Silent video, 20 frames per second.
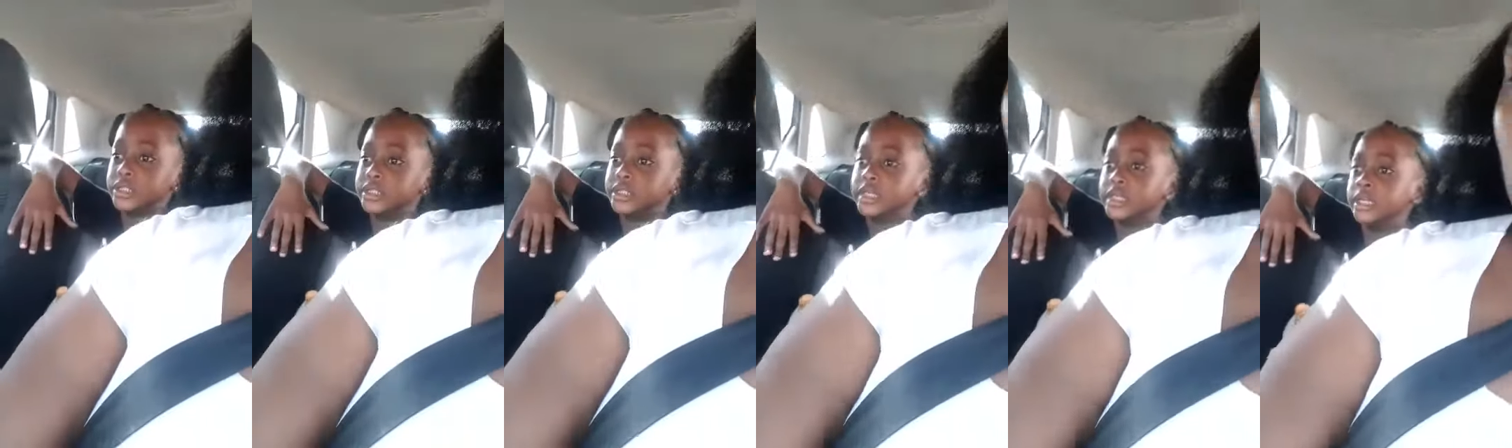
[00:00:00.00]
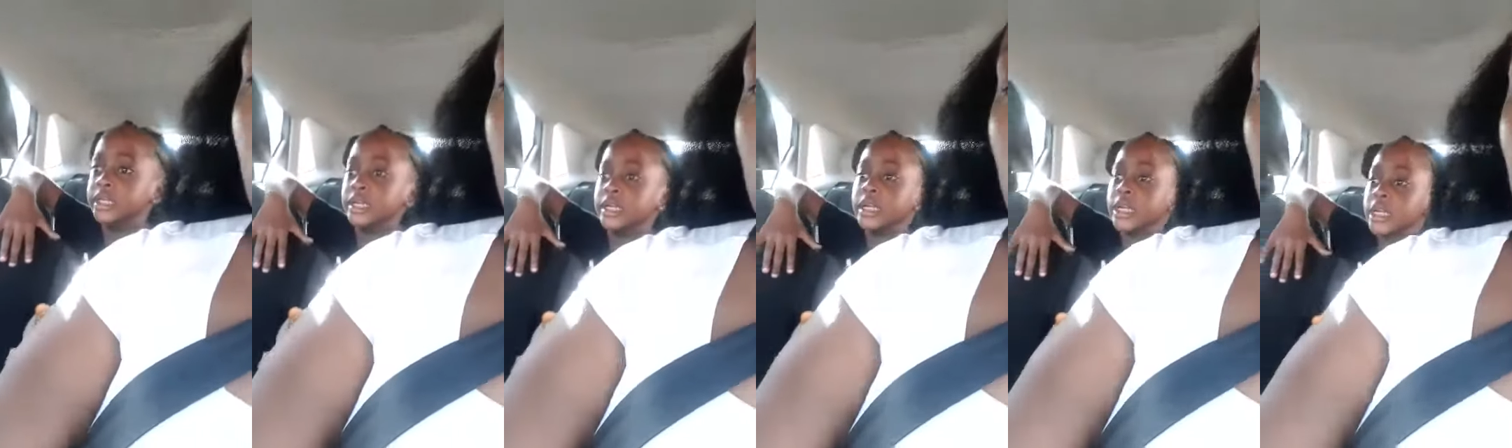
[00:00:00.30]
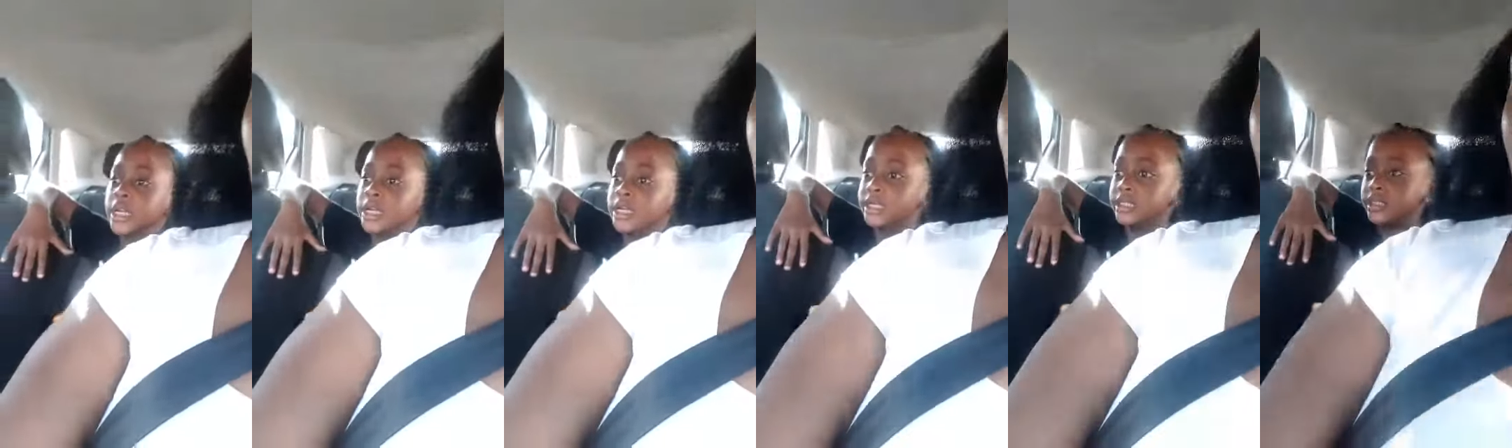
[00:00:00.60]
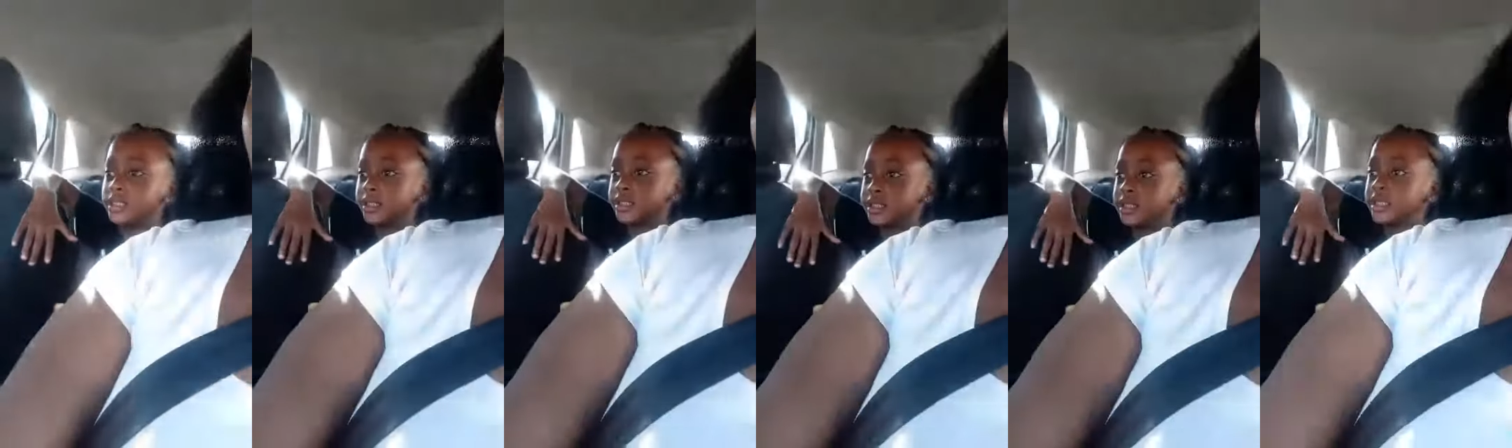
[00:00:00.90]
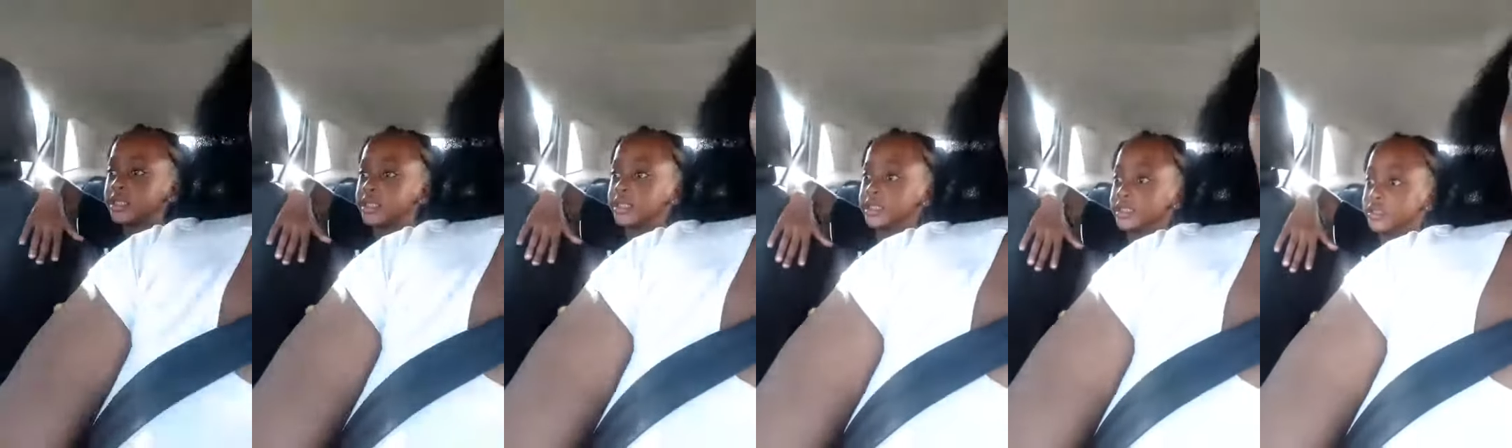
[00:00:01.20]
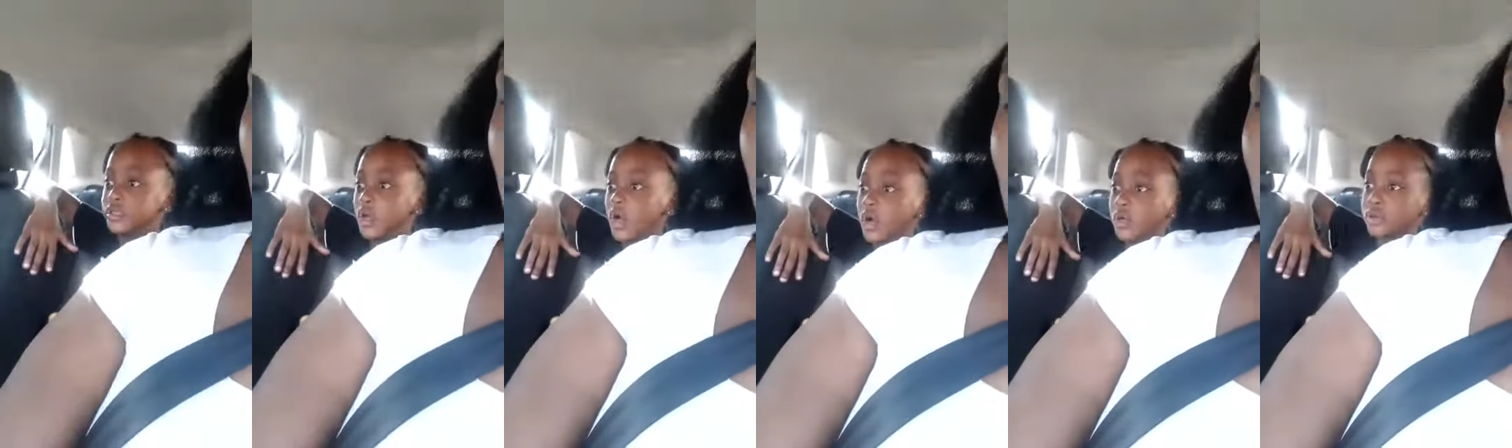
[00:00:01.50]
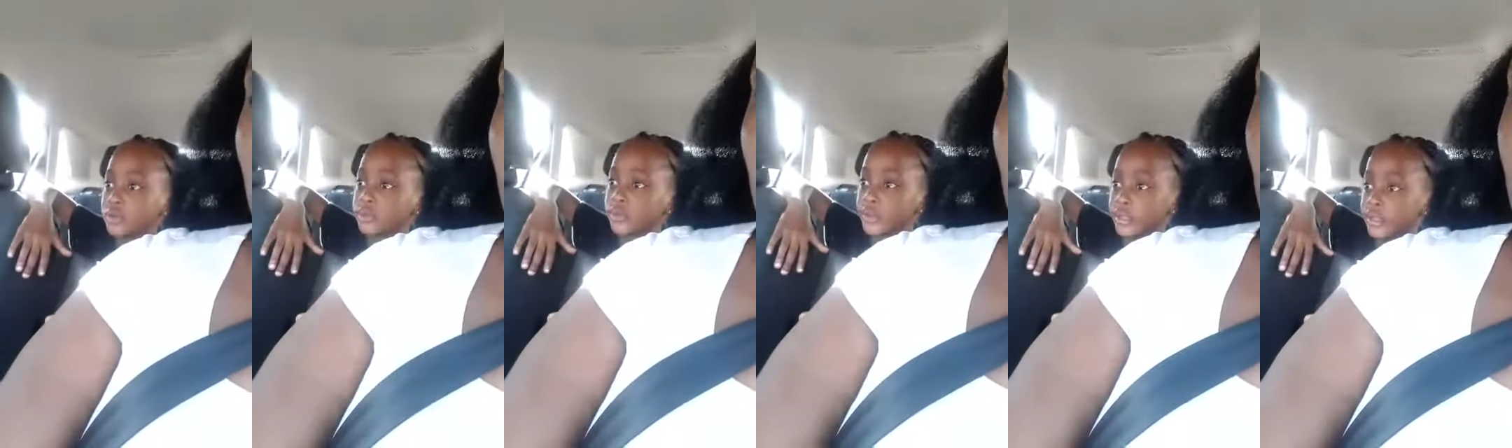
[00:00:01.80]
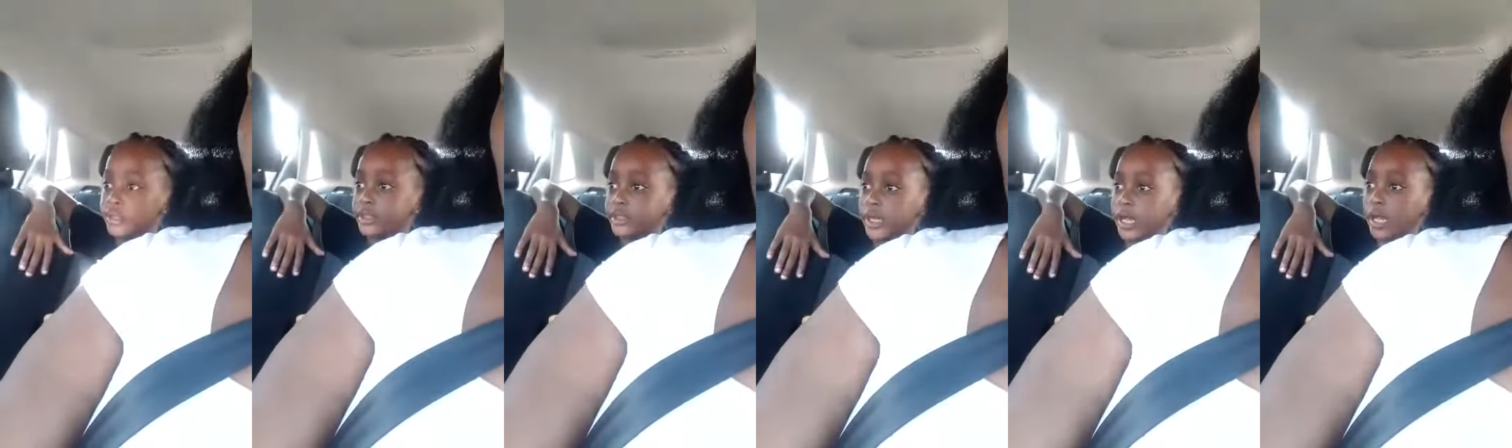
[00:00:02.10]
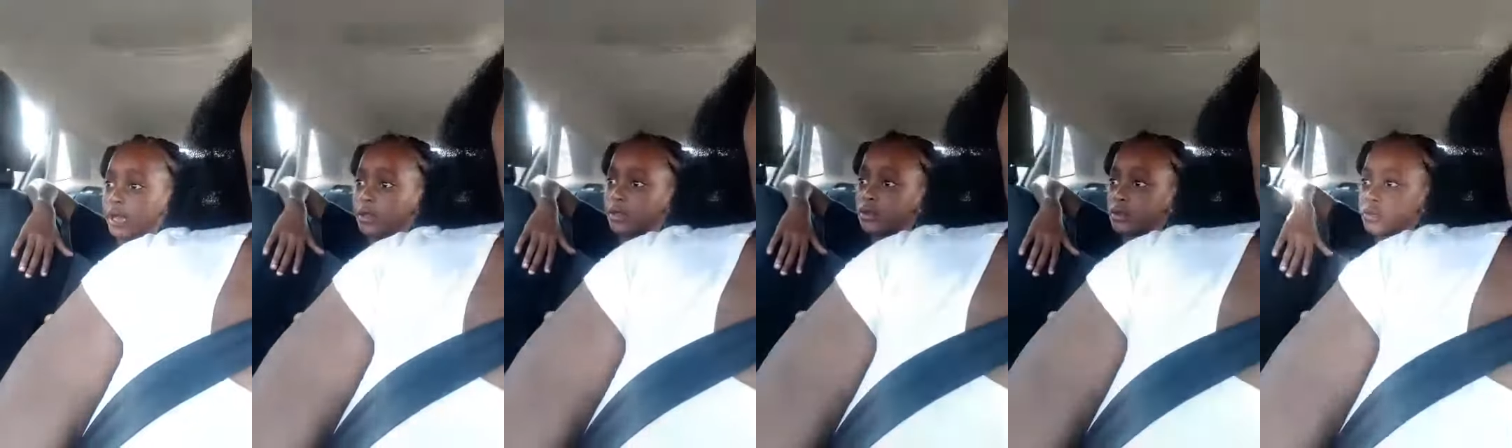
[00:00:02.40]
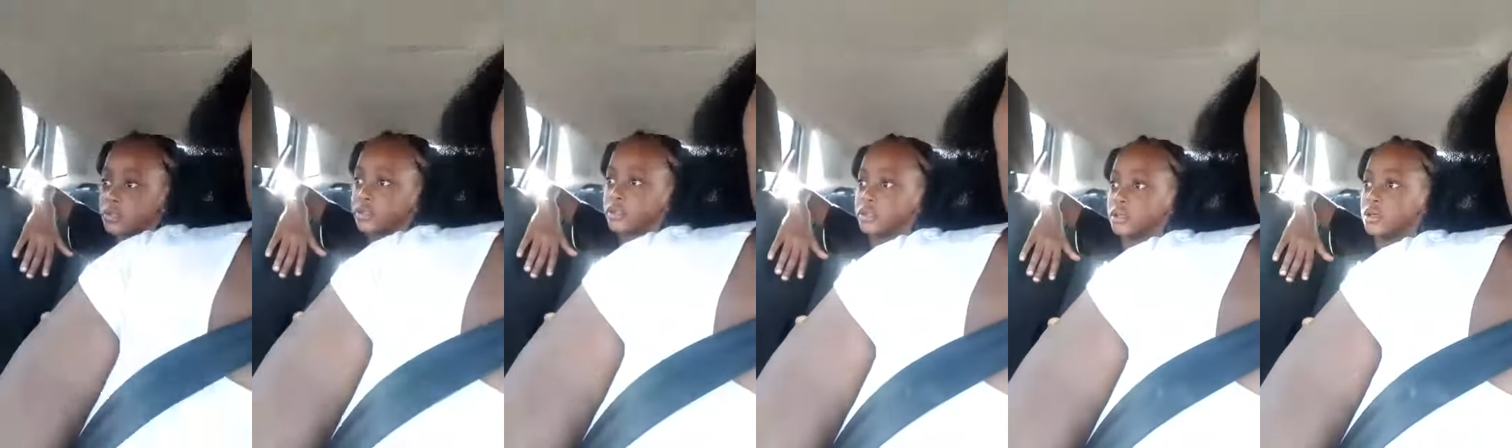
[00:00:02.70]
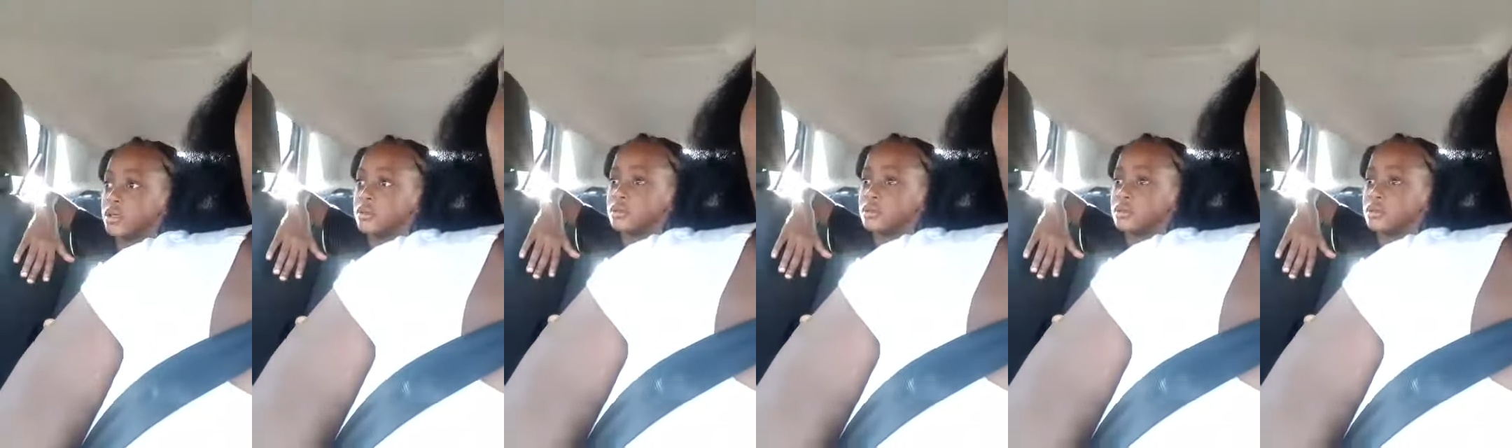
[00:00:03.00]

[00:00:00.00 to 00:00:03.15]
G is also in jail. so the